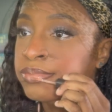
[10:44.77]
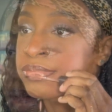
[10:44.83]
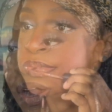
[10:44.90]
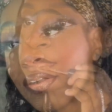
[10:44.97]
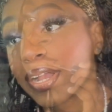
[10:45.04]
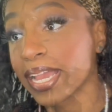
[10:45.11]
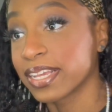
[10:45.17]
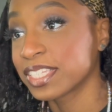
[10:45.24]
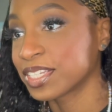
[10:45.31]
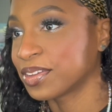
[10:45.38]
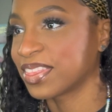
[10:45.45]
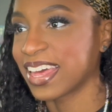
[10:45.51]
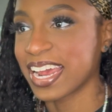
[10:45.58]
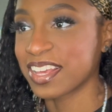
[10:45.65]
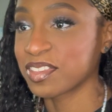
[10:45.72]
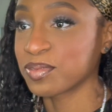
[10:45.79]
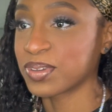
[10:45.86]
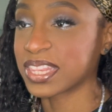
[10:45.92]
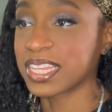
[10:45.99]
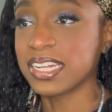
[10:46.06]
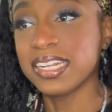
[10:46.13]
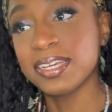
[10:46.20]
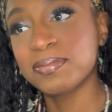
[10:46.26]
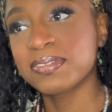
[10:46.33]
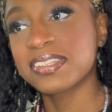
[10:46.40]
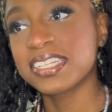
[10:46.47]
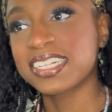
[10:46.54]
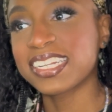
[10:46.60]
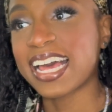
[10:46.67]
Okay, so that is what the lips
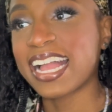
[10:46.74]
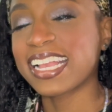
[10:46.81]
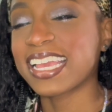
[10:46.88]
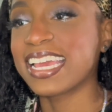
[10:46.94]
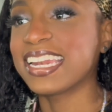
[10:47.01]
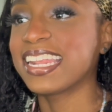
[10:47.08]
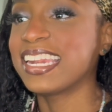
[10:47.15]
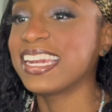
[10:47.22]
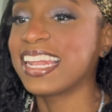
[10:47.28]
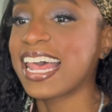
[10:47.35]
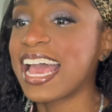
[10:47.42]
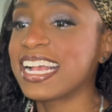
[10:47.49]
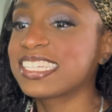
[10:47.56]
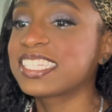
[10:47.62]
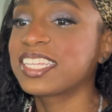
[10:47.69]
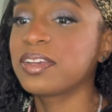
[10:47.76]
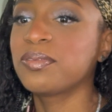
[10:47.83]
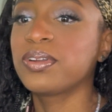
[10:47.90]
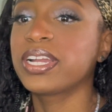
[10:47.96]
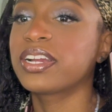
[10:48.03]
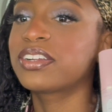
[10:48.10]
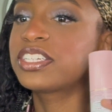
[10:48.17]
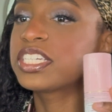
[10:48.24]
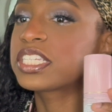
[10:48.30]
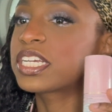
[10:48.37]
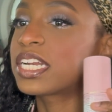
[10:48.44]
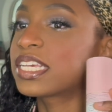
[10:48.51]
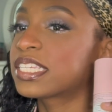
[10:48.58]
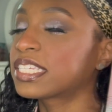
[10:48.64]
look like. And then lastly, we are just
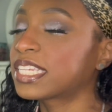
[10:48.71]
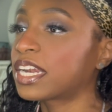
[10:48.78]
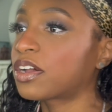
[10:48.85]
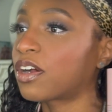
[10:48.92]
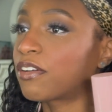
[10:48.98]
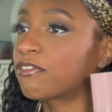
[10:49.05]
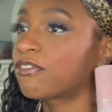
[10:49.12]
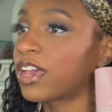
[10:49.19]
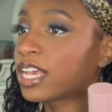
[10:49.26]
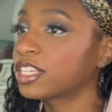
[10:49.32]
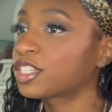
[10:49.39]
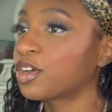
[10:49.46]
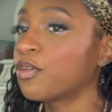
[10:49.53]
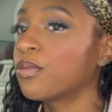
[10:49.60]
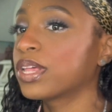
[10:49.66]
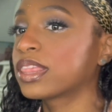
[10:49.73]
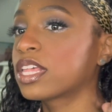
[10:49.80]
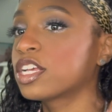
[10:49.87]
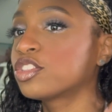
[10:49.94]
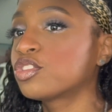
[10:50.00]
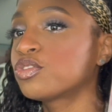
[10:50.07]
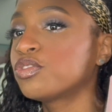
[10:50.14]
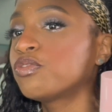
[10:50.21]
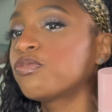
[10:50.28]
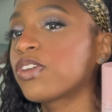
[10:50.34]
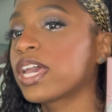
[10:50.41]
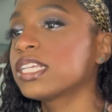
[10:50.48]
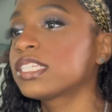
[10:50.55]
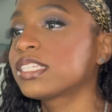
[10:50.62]
going to set our face with the Too
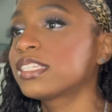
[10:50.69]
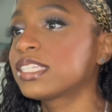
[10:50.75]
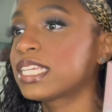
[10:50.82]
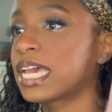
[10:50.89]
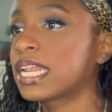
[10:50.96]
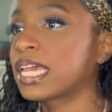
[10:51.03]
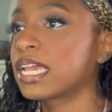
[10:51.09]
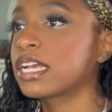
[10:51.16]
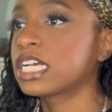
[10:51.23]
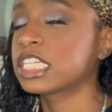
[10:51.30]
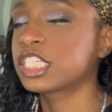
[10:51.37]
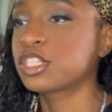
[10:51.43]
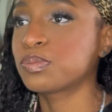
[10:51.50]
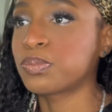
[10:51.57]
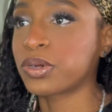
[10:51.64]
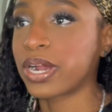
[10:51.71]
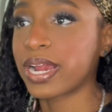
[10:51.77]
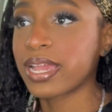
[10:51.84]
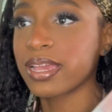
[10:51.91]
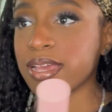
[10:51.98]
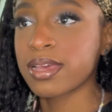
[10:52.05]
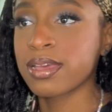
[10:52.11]
Faced setting spray.